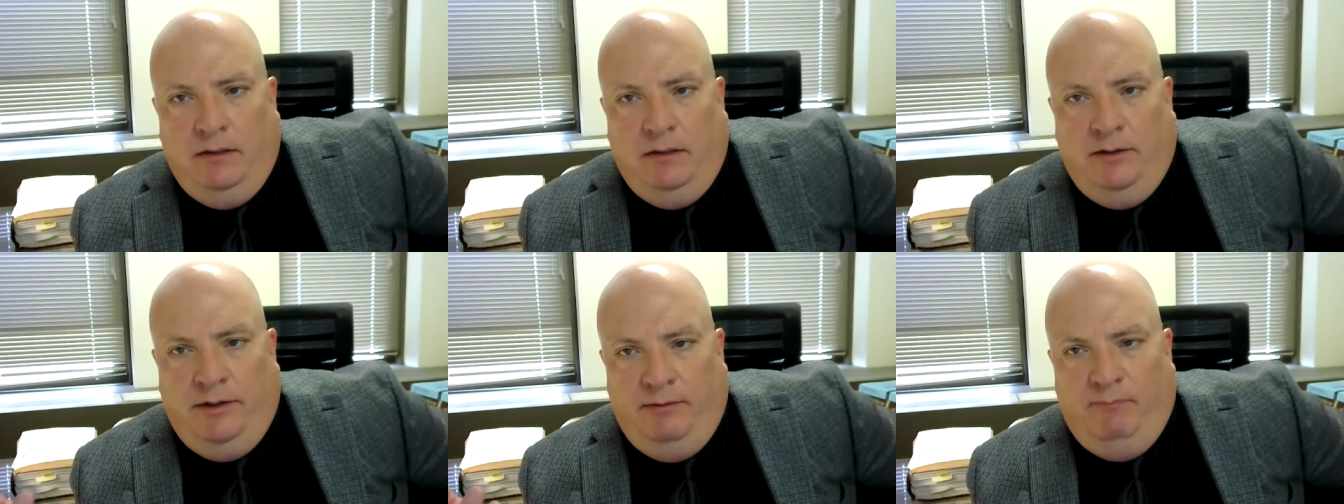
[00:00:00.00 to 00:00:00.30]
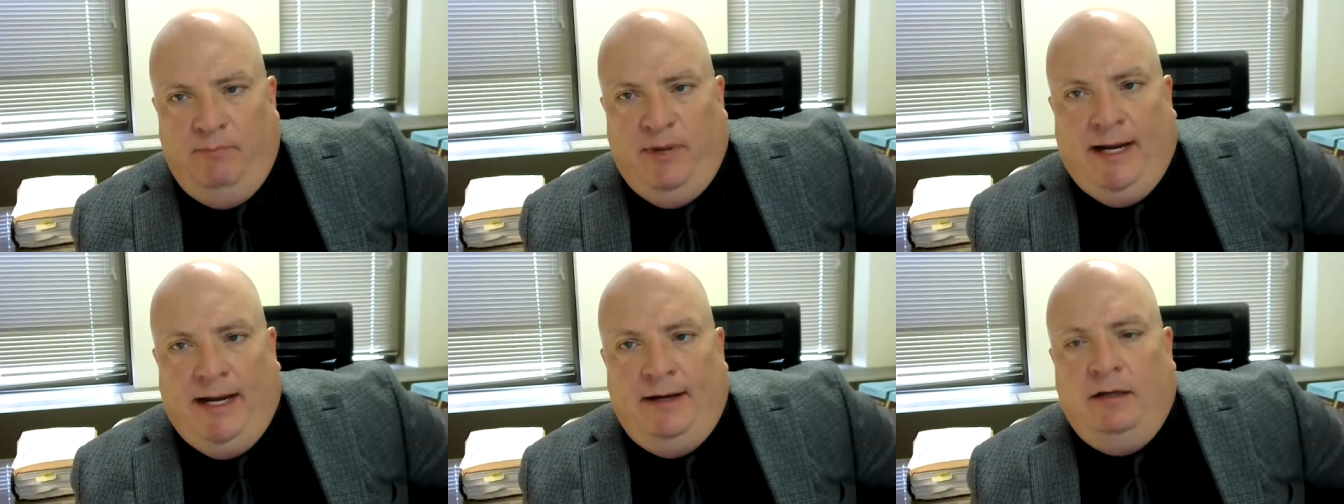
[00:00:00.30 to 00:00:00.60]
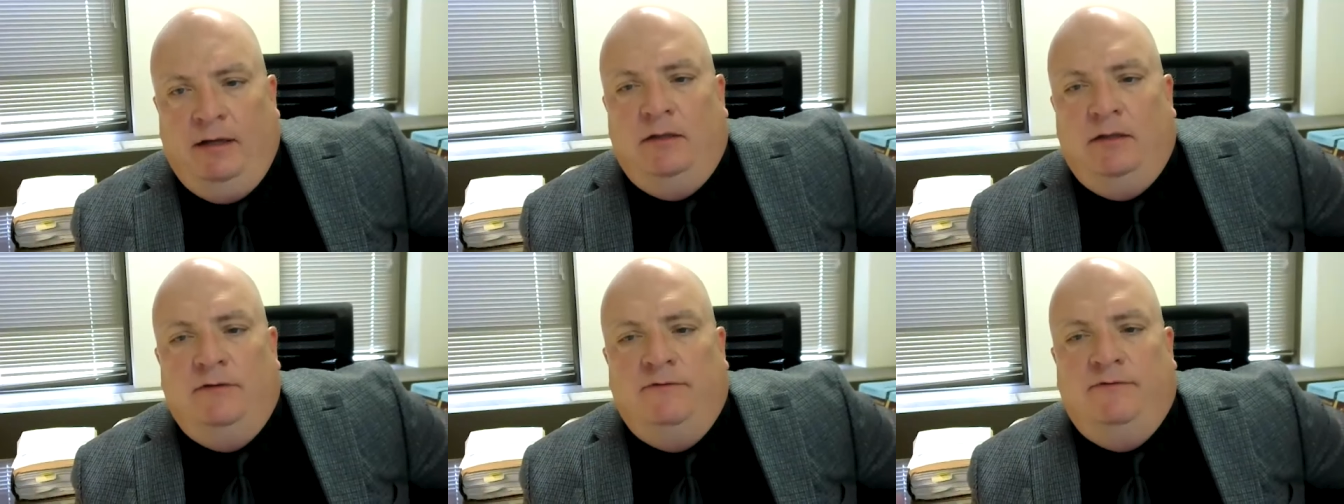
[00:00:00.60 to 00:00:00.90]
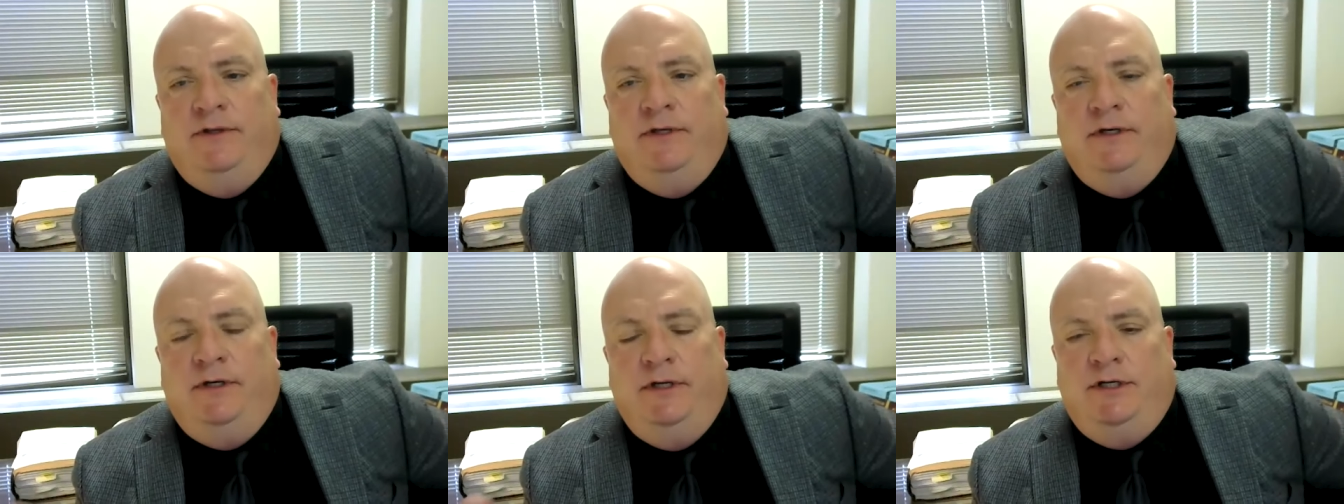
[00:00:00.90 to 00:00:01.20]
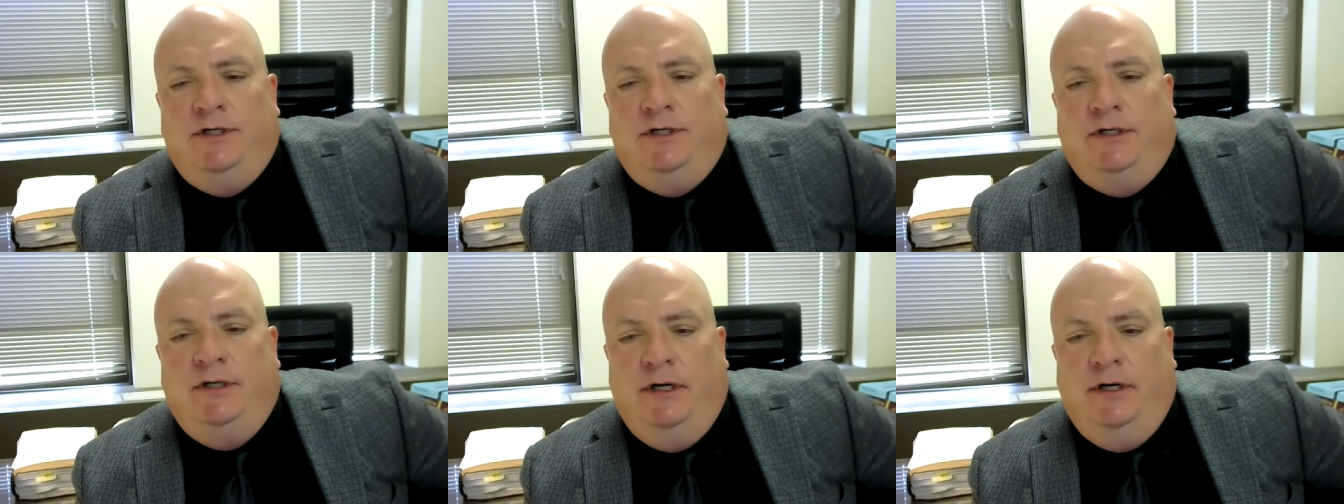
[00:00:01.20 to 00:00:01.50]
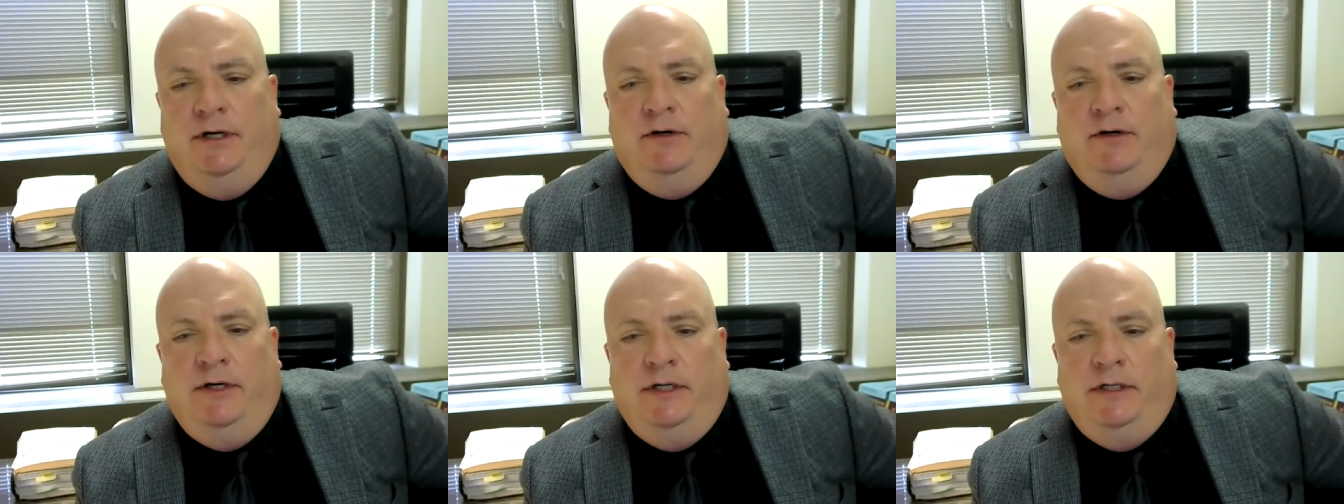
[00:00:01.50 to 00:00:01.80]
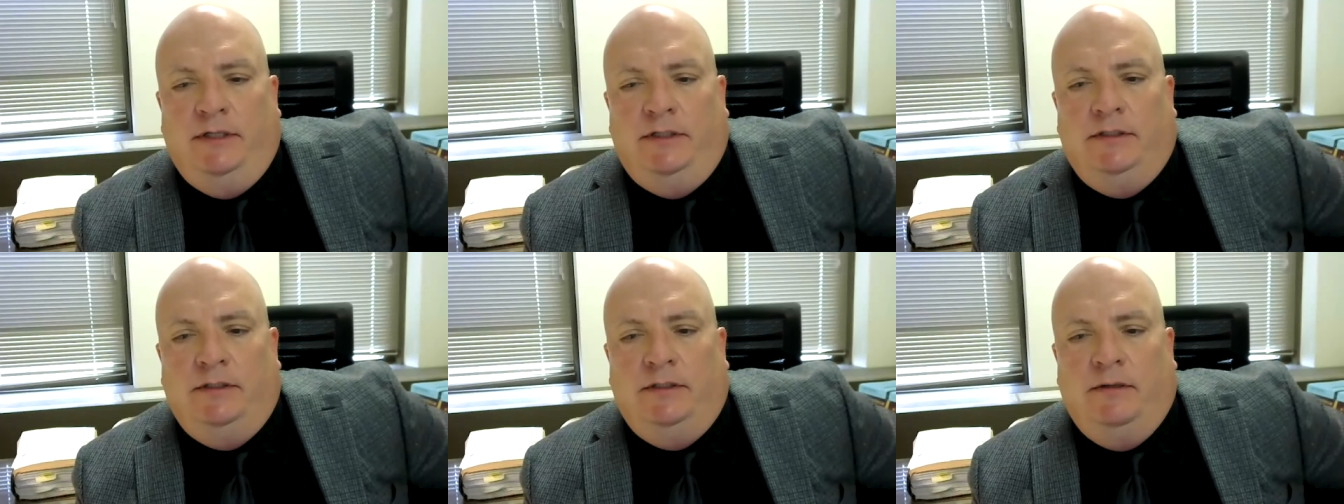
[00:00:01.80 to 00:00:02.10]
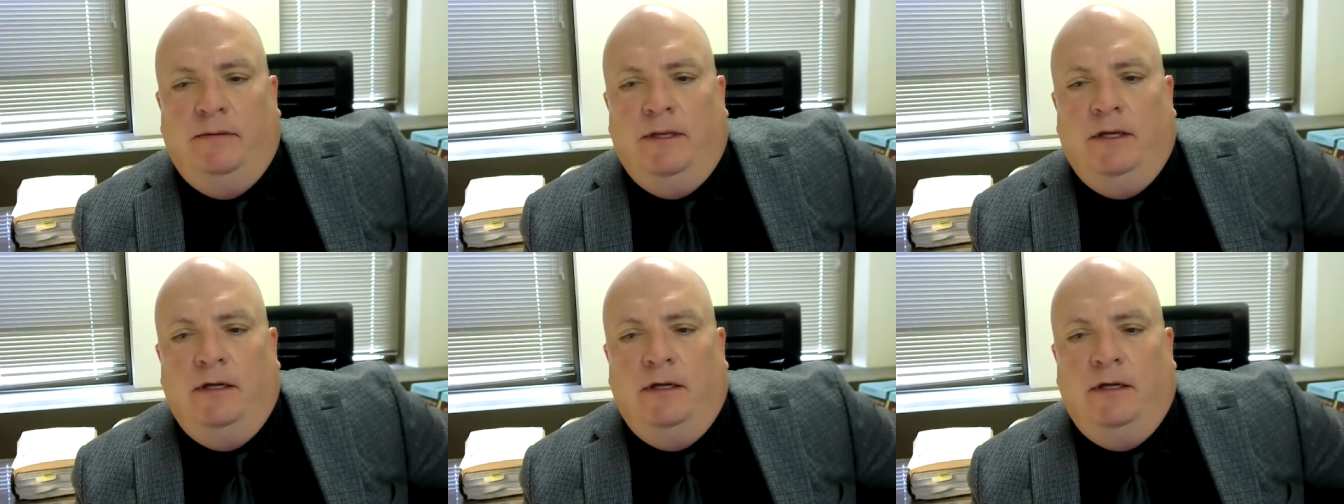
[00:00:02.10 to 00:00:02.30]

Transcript: the battle of the dictionaries.